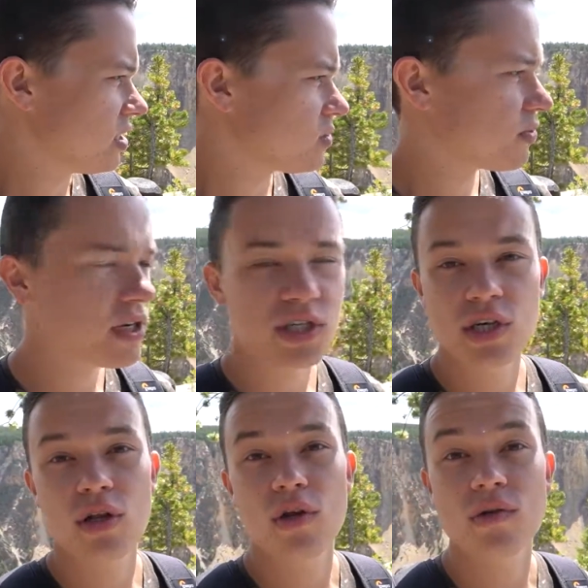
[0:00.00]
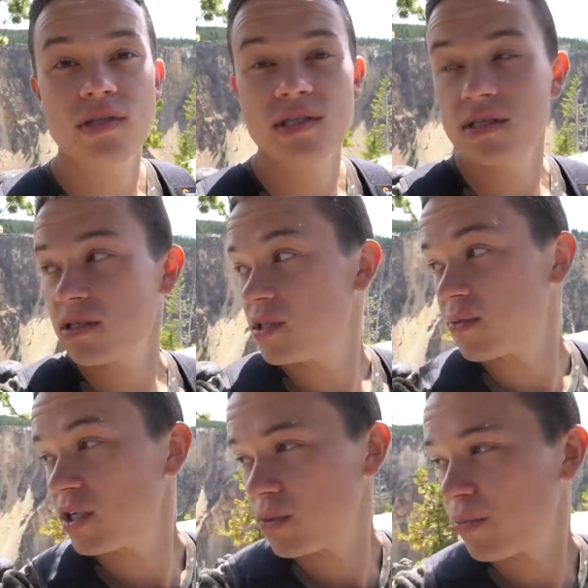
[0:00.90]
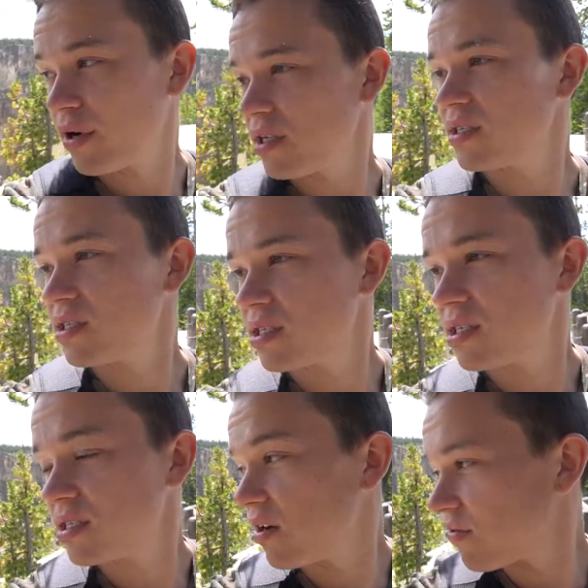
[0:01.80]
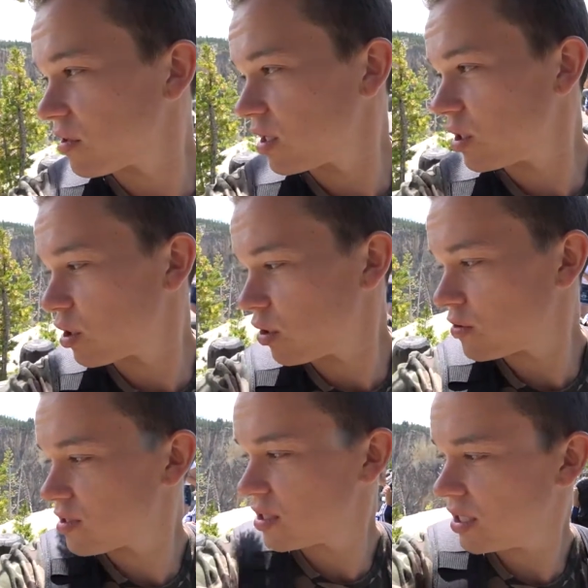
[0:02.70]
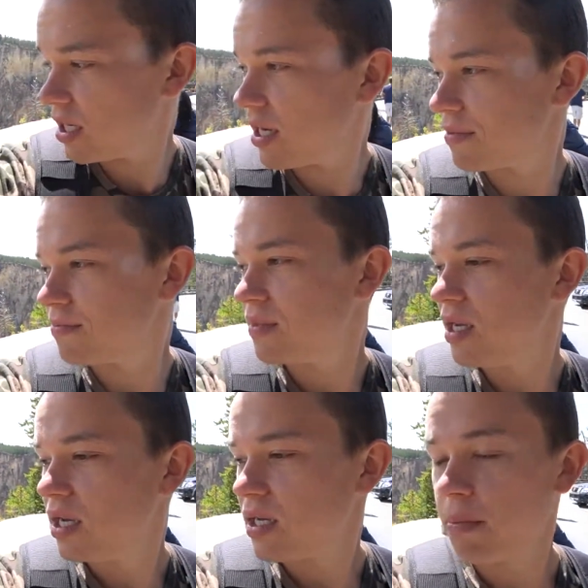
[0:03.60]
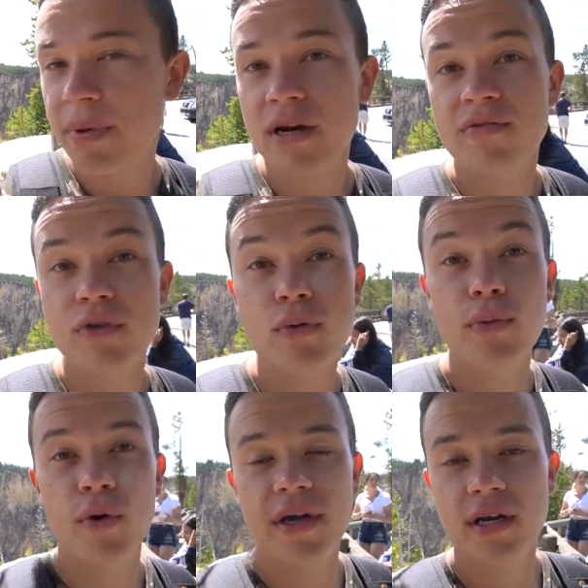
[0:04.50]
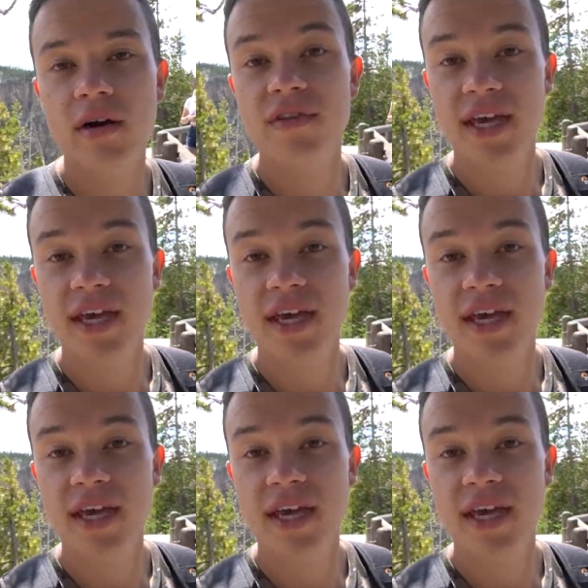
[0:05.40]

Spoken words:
Inspiration Point is definitely close. Better viewpoint of the